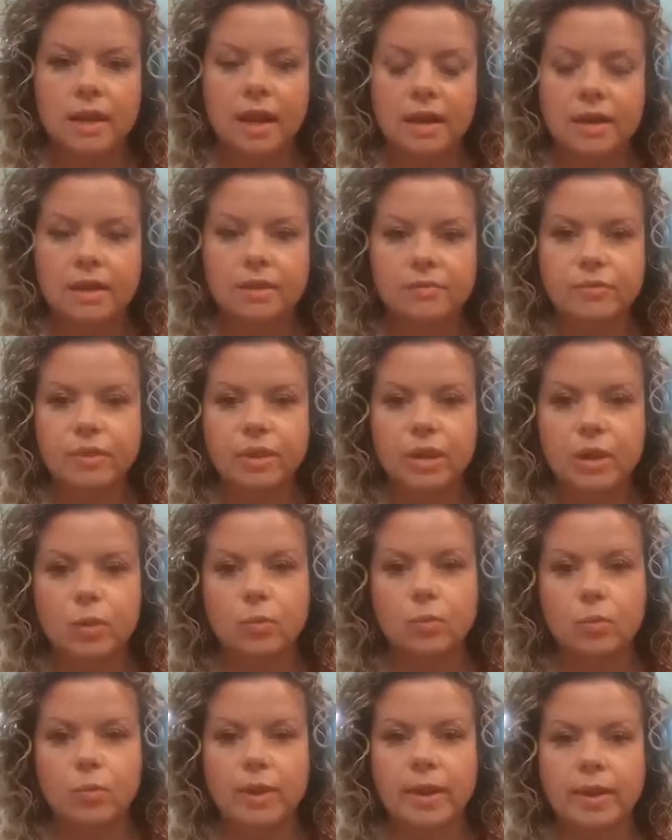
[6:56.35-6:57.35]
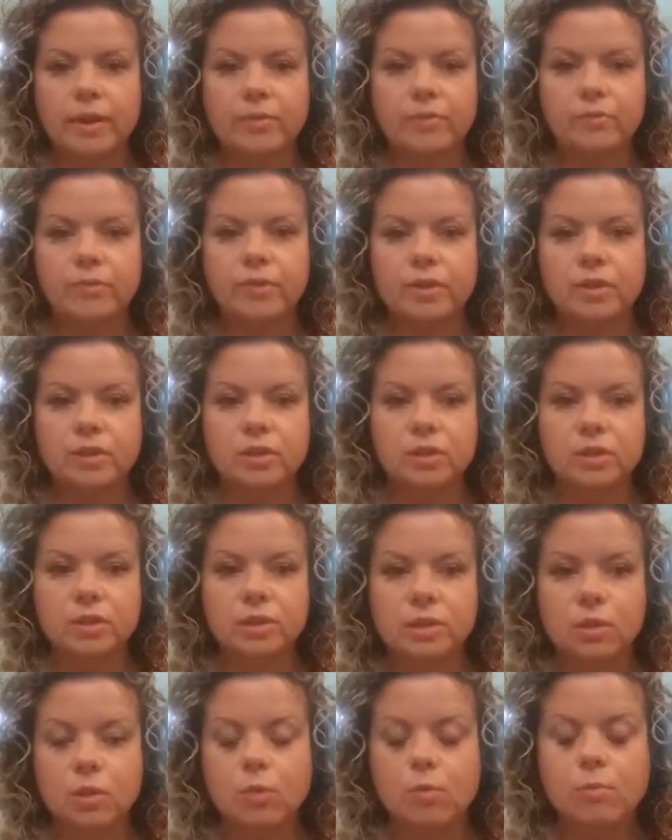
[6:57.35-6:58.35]
kind of get rid of
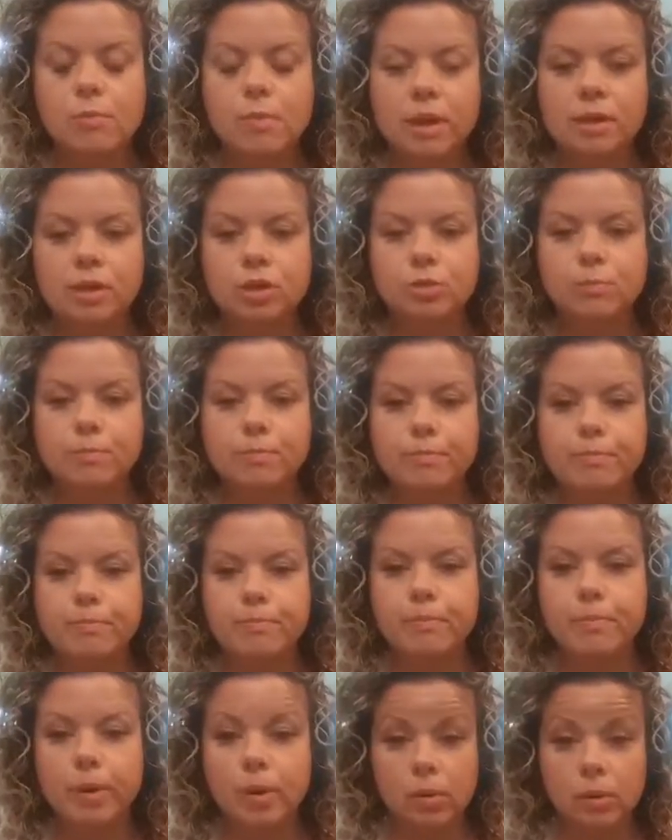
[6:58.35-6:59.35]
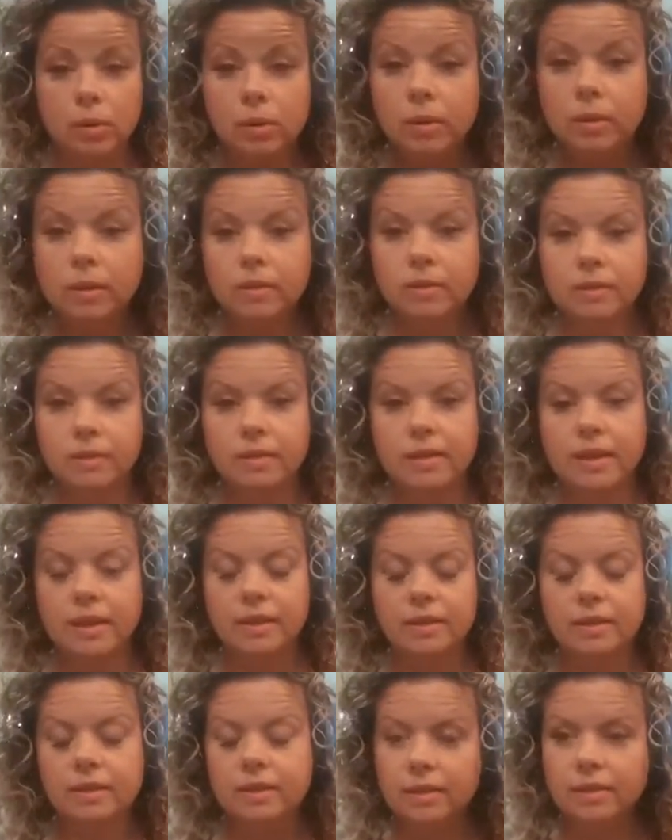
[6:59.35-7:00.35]
so much bulk
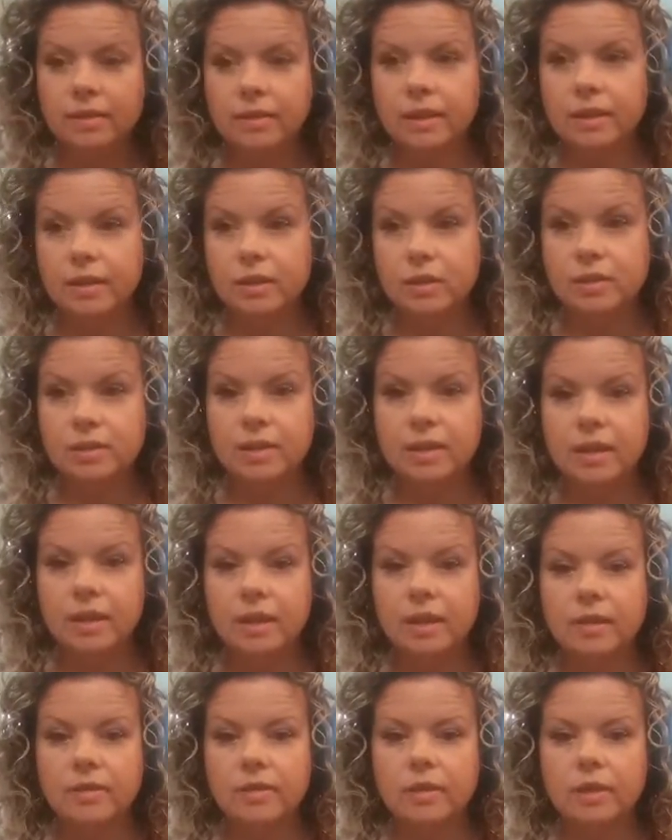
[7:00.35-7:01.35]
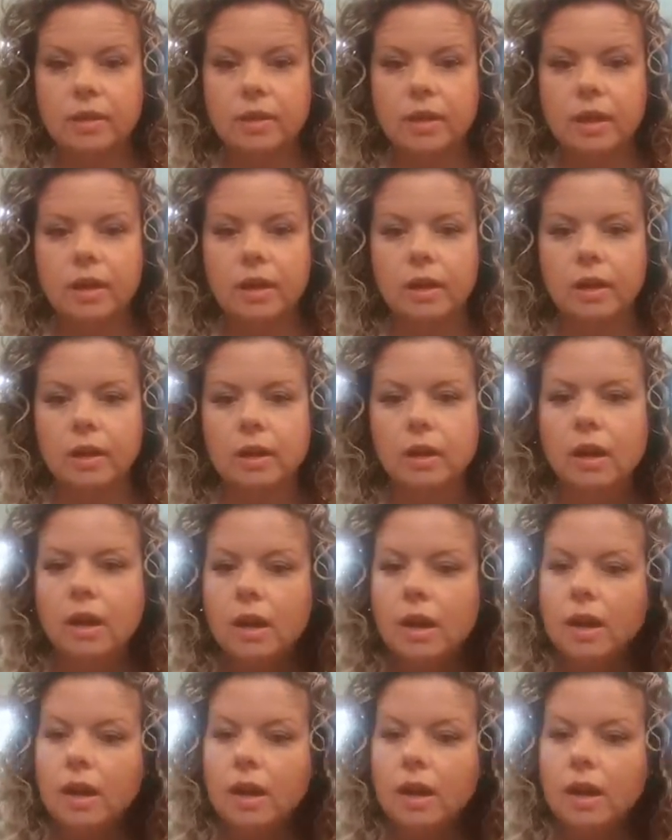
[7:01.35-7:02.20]
that they're seeing in their hair.